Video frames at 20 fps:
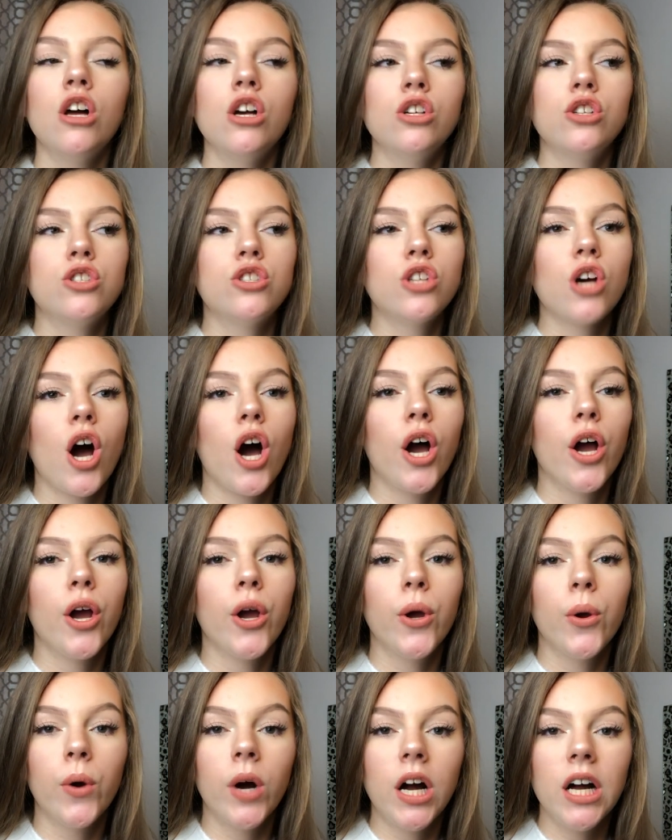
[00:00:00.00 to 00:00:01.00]

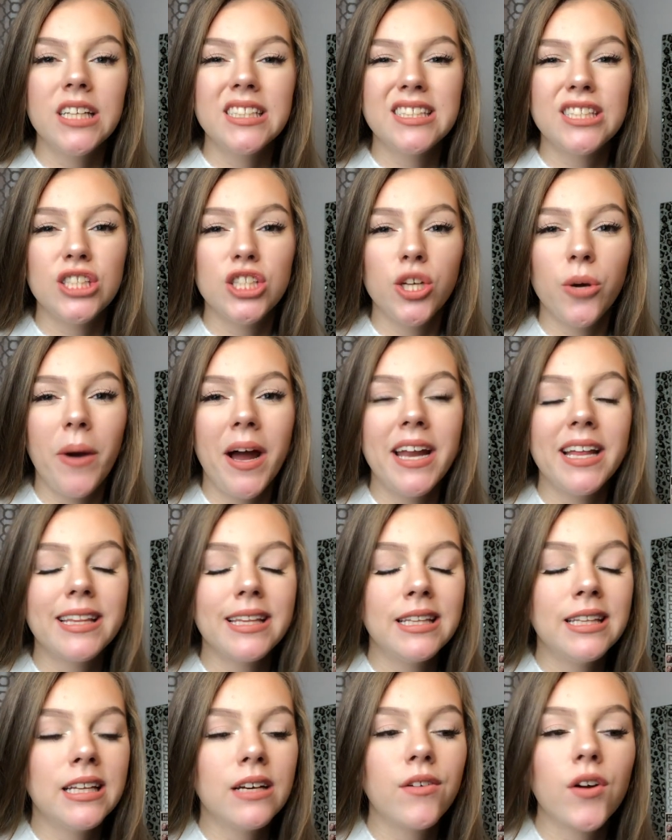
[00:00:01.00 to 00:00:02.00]
so to do
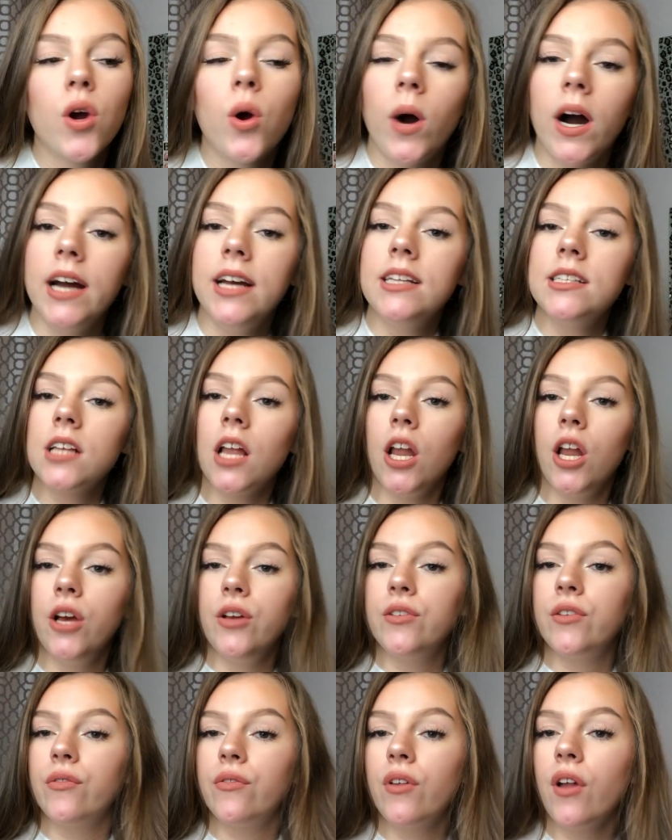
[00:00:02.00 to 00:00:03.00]
anything that requires
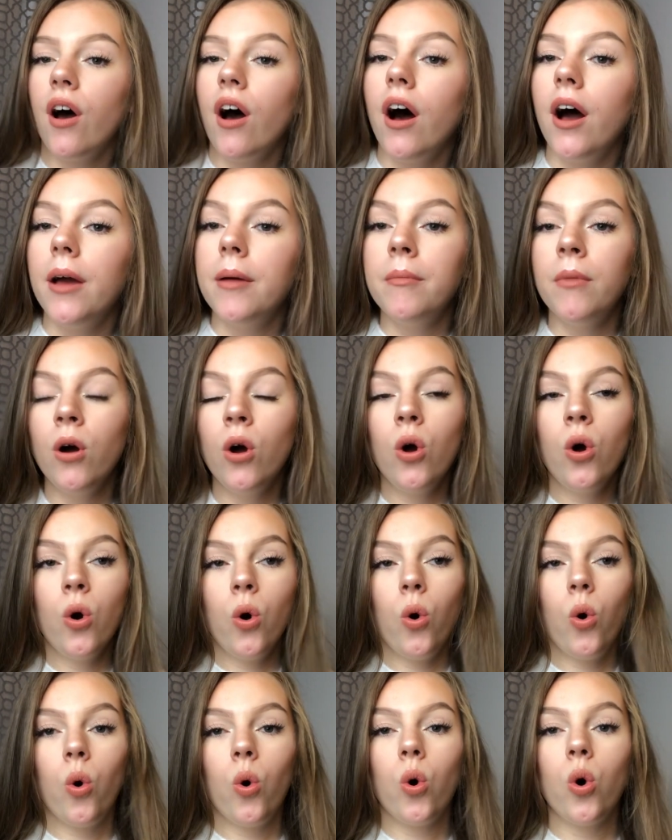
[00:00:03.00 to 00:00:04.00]
loads of time
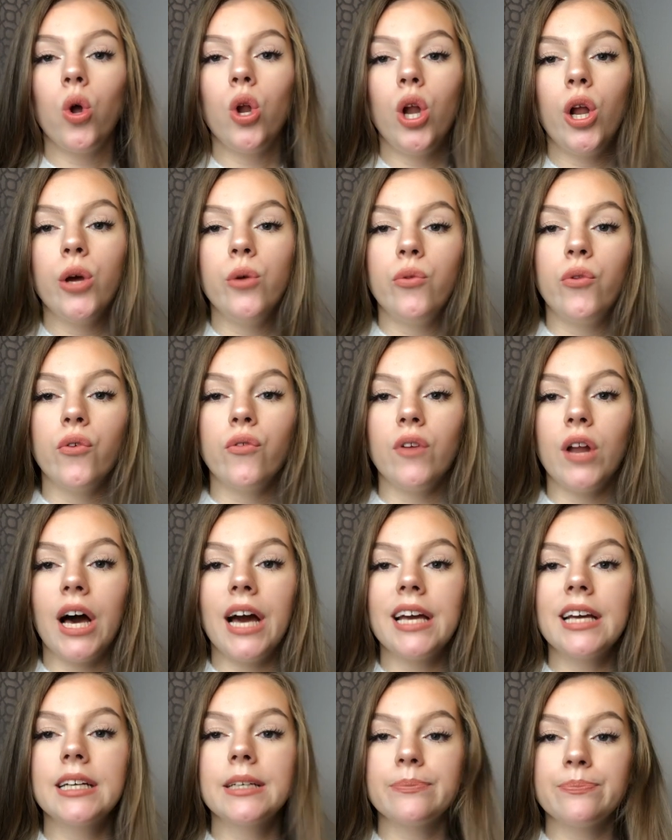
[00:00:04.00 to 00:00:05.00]
or loads of
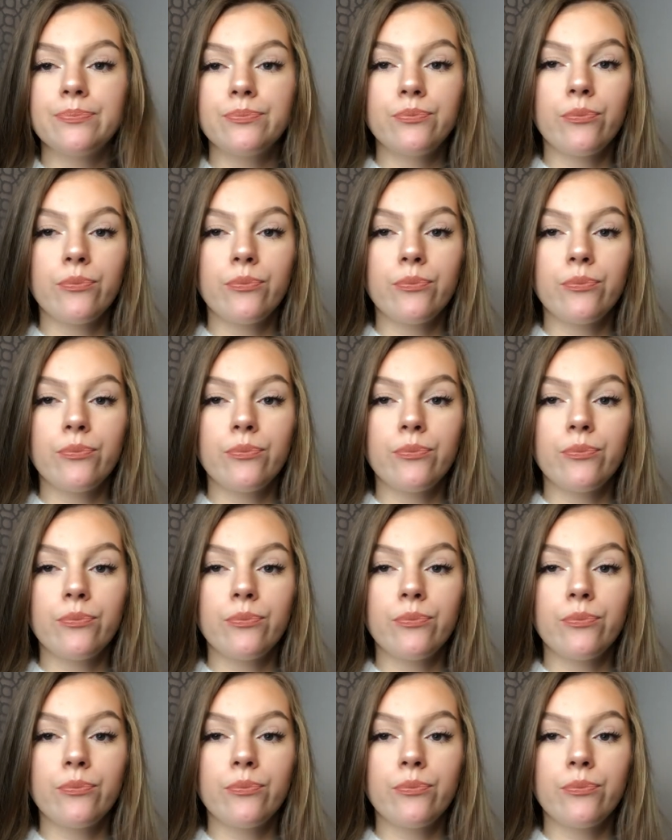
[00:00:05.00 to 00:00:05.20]
like